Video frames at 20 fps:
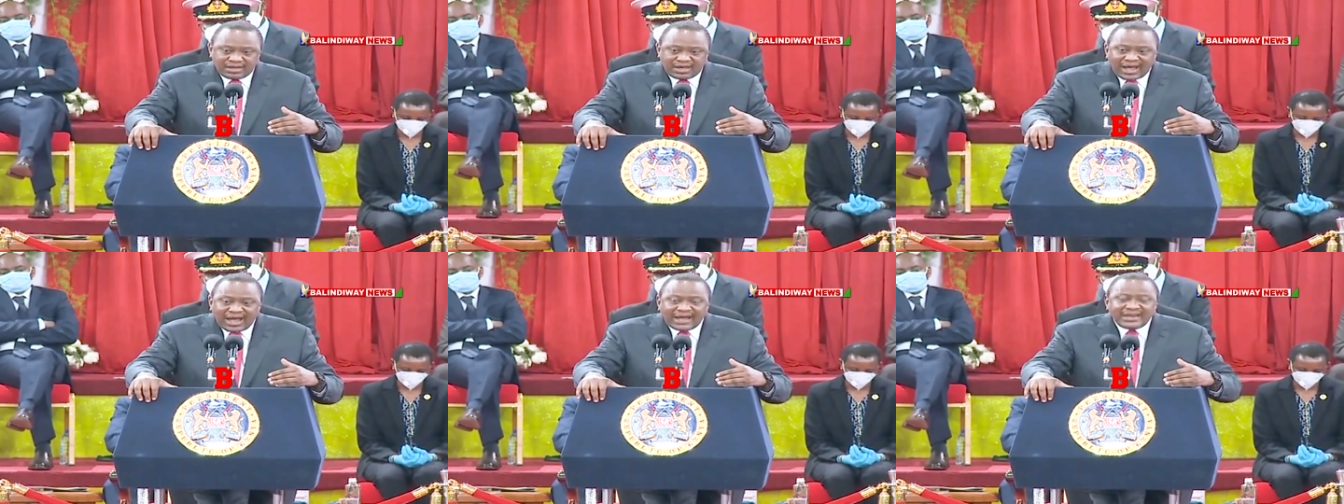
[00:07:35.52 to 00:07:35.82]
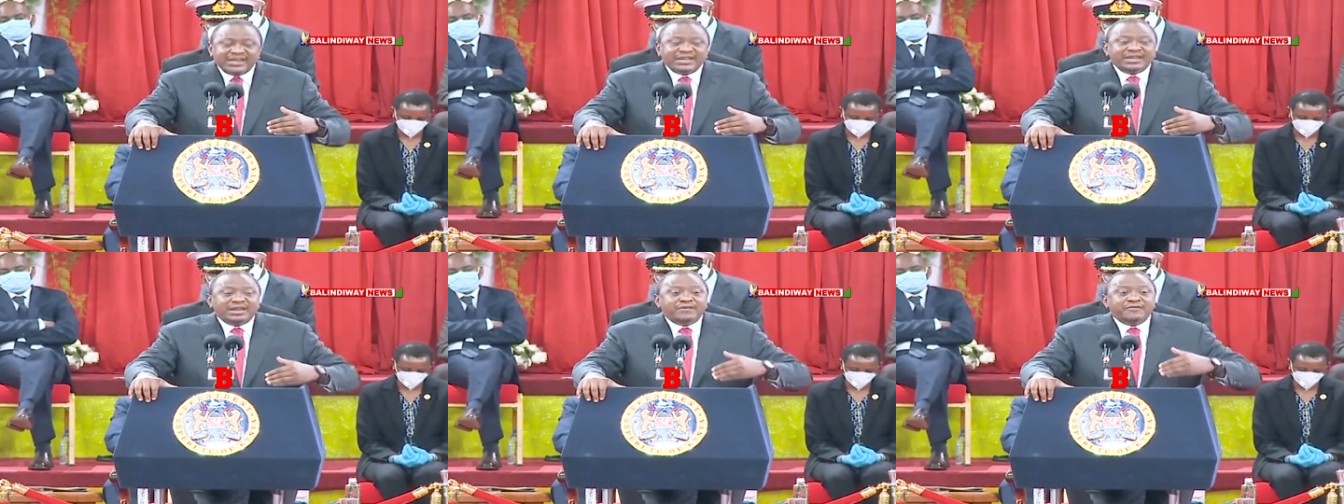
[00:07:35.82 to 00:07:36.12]
and
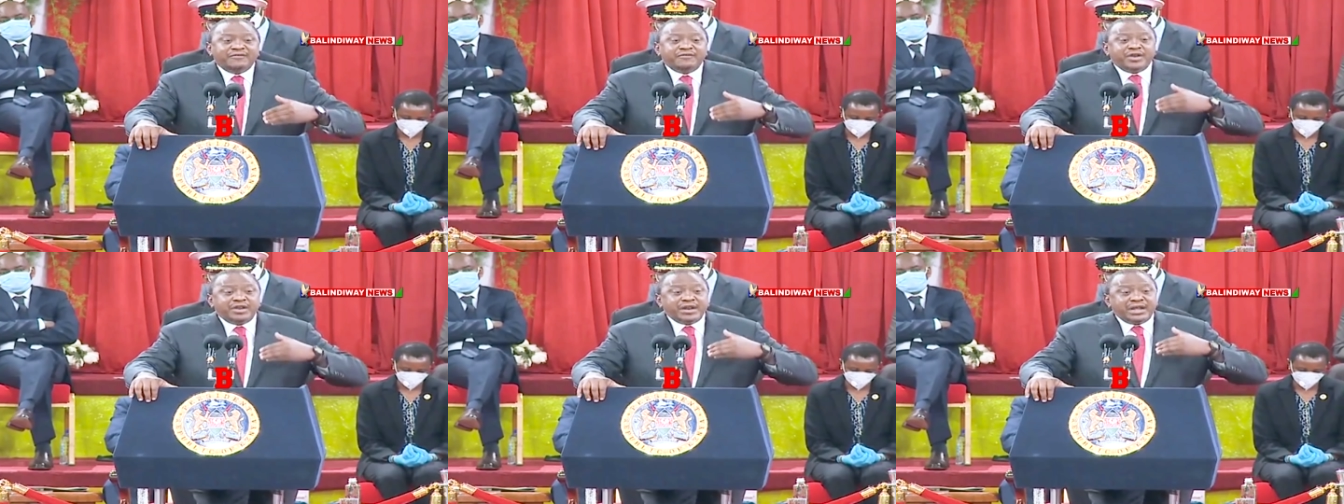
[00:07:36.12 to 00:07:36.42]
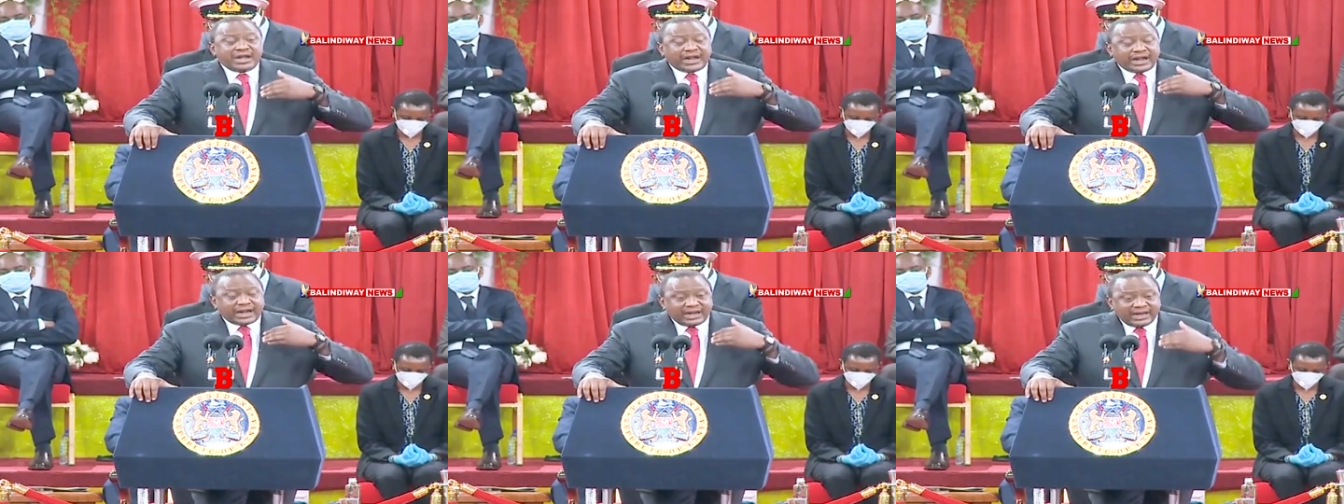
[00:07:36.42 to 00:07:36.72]
in a very
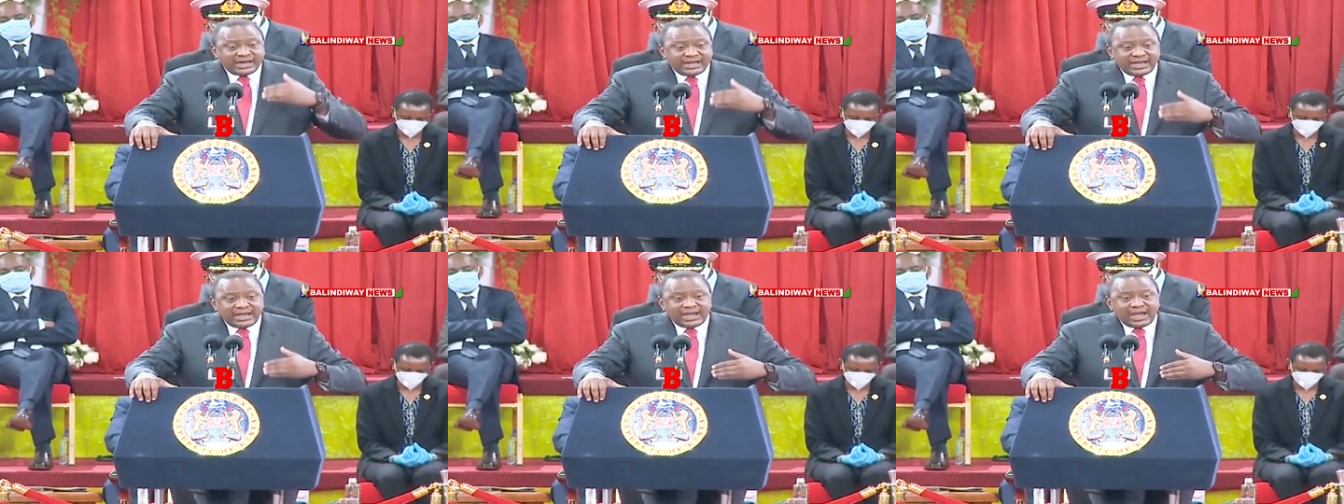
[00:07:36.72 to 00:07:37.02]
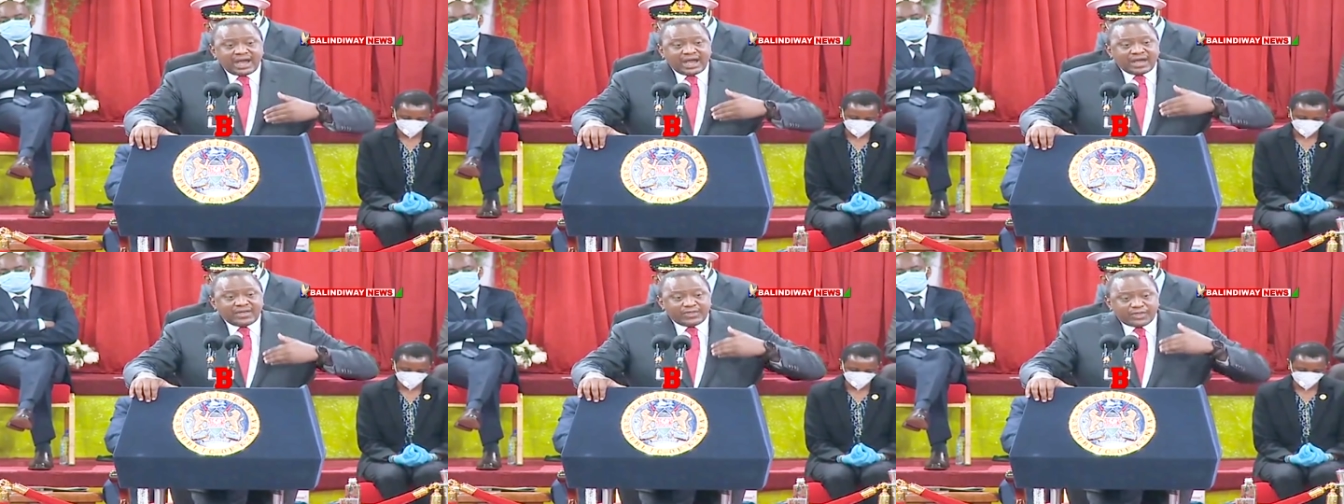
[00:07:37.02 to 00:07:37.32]
clear
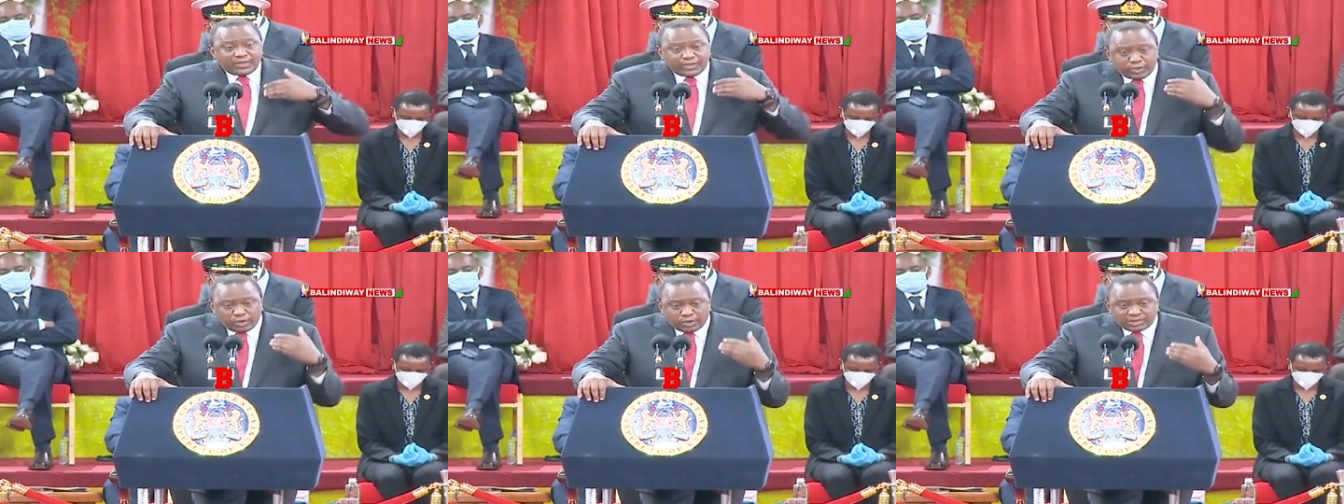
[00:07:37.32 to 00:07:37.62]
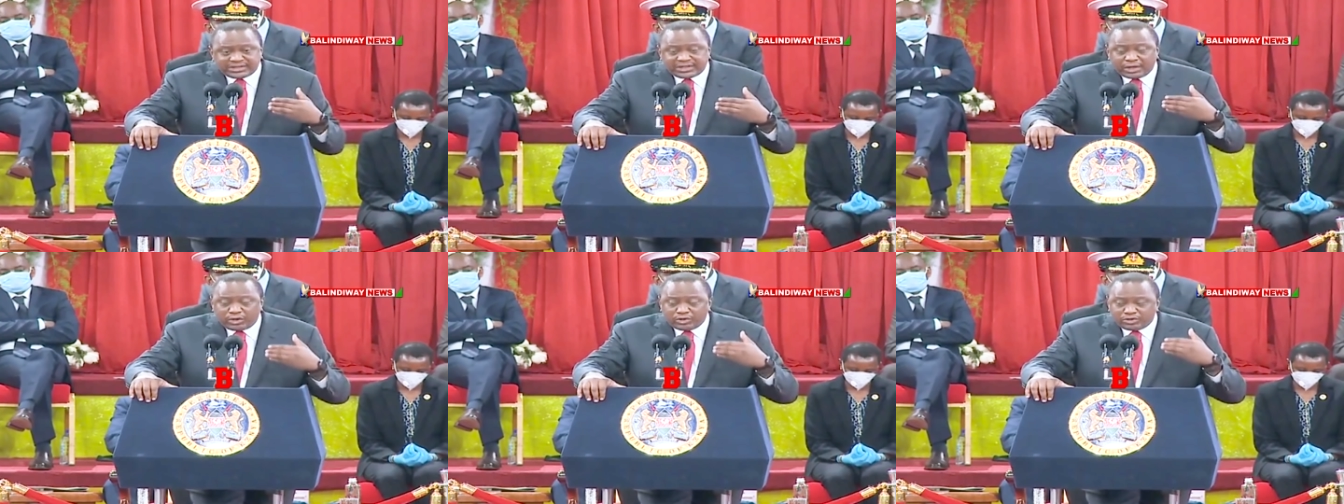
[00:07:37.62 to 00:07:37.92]
and
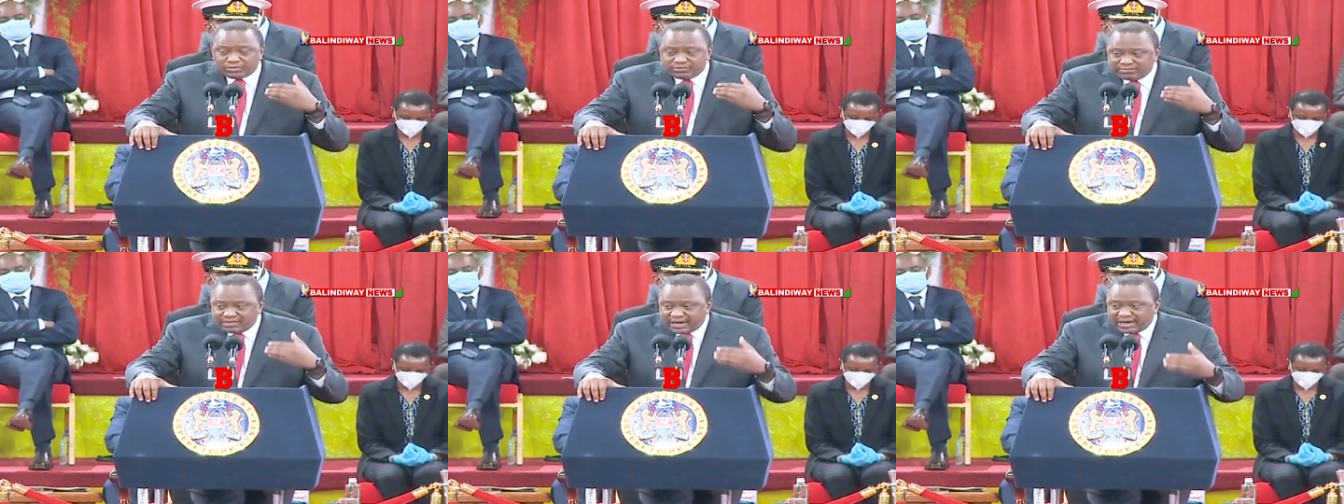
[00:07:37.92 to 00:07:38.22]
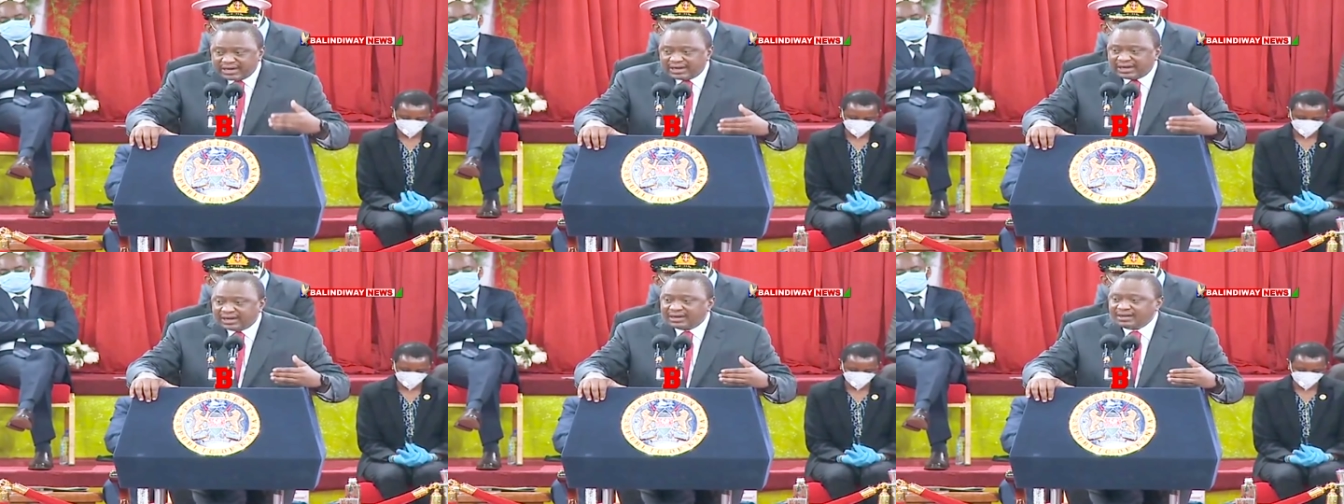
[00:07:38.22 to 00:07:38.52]
thought-out
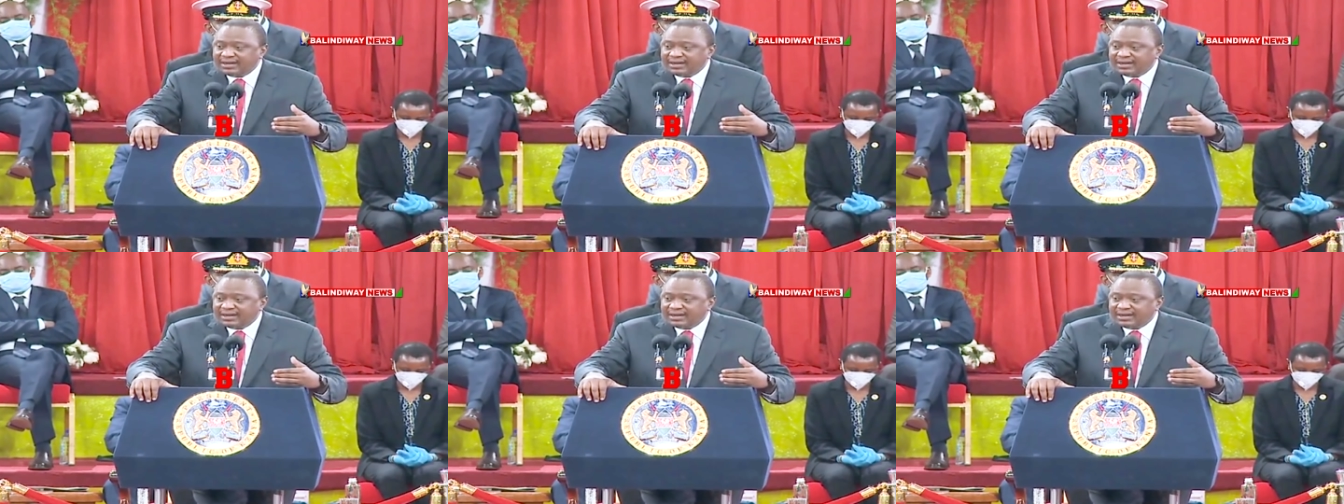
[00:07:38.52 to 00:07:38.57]
manner